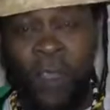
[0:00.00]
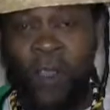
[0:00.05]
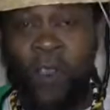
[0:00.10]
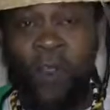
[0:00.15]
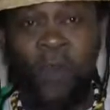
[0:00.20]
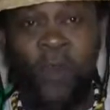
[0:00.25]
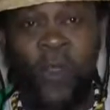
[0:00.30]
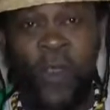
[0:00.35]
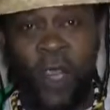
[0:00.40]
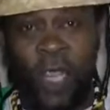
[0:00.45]

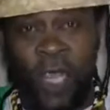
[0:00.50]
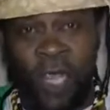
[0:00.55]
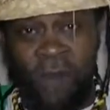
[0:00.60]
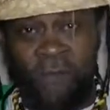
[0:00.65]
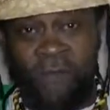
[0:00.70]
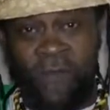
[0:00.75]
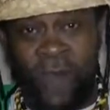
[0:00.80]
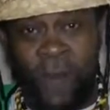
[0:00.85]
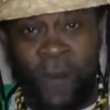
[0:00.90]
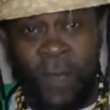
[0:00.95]
You're
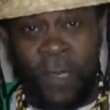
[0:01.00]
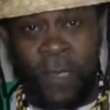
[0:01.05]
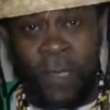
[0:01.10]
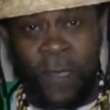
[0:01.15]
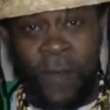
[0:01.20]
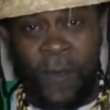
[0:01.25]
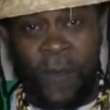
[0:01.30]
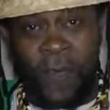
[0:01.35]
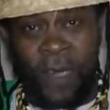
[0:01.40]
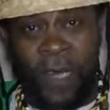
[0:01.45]
working for a
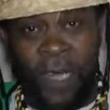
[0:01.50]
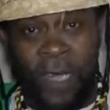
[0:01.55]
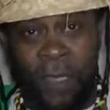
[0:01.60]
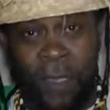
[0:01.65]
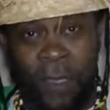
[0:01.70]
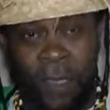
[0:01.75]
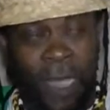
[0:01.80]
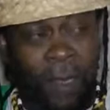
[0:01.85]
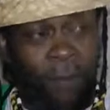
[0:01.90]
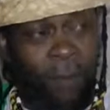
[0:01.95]
certain
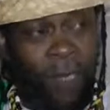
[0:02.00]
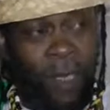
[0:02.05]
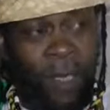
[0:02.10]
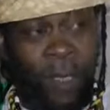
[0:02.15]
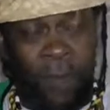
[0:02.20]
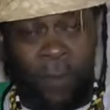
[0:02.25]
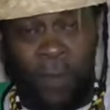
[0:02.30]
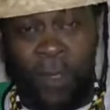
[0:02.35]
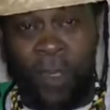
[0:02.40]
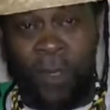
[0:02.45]

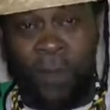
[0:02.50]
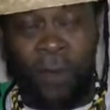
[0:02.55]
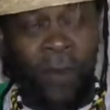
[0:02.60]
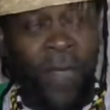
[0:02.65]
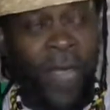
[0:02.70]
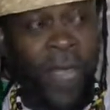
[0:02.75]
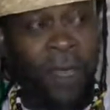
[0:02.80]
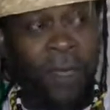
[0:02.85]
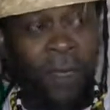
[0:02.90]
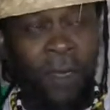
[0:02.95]
establishment,
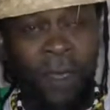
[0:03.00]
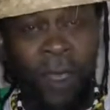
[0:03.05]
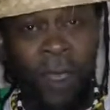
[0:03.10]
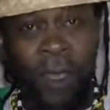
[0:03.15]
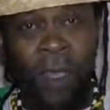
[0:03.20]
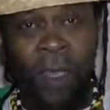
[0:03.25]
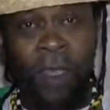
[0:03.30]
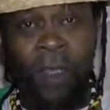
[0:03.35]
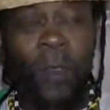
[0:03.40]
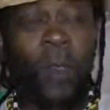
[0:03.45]
right?
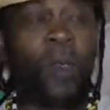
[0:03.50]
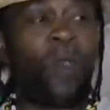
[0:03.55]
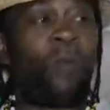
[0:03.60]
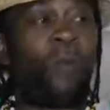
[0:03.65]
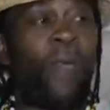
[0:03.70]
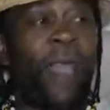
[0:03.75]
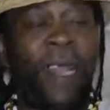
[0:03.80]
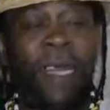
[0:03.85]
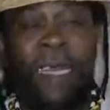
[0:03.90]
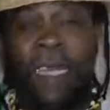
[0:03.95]
So
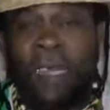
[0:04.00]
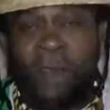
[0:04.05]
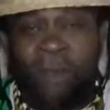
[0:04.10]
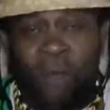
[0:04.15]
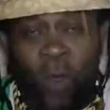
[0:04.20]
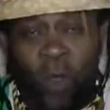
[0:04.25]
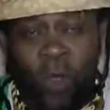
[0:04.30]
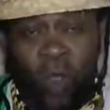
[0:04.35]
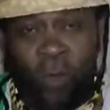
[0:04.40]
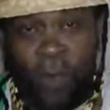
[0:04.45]
you might
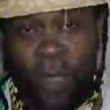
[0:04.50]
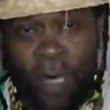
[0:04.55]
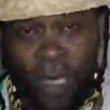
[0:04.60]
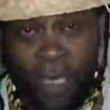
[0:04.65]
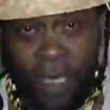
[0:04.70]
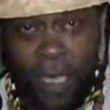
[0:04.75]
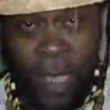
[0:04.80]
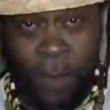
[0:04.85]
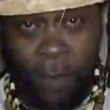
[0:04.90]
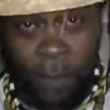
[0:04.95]
even come
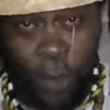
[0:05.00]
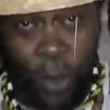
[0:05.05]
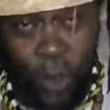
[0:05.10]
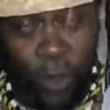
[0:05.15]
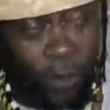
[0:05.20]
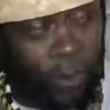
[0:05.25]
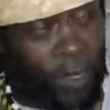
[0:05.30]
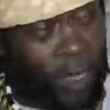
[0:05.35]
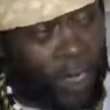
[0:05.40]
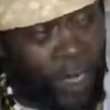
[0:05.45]
and
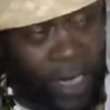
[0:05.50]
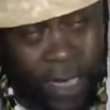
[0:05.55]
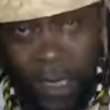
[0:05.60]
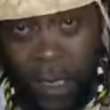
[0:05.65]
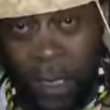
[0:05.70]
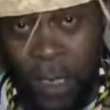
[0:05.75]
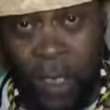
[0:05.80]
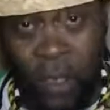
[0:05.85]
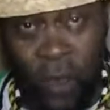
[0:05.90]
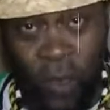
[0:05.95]
capture me and
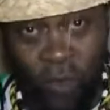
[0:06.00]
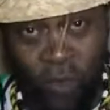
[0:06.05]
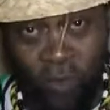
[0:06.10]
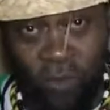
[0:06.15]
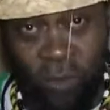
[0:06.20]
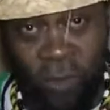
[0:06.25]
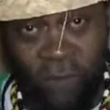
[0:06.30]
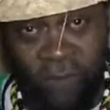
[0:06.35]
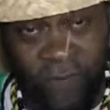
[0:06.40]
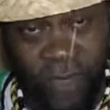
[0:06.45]

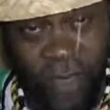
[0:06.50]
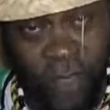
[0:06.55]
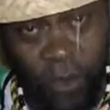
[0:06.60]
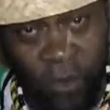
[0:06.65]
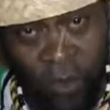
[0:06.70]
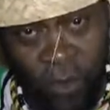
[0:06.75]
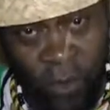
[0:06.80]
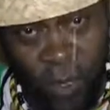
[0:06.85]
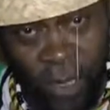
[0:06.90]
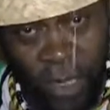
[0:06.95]
execute me for
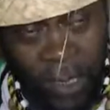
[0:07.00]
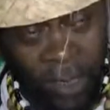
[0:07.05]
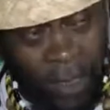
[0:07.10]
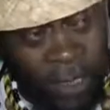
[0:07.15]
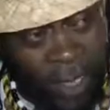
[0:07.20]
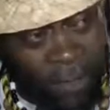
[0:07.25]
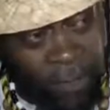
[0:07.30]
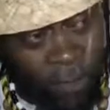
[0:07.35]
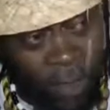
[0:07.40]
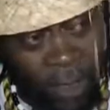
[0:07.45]
your
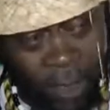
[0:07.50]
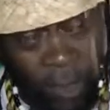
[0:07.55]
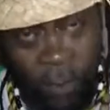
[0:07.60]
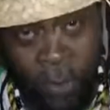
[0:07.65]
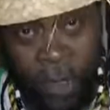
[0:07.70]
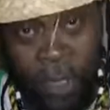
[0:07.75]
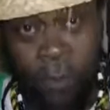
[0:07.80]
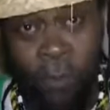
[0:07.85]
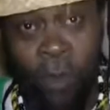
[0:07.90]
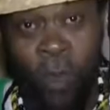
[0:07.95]

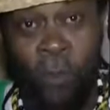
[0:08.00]
establishment.